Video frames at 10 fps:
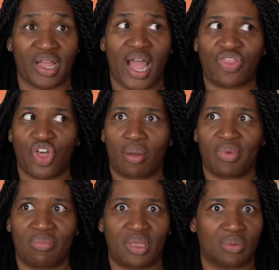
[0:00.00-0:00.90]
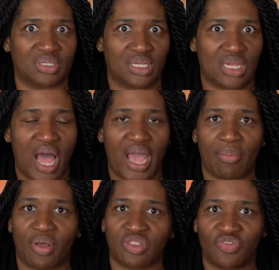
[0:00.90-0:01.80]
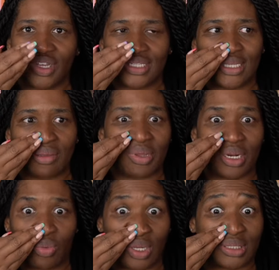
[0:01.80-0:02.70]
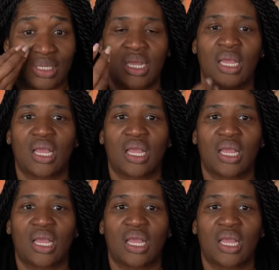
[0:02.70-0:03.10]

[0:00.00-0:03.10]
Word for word: Like I thought maybe it was a lie about the fixing, but it wasn't.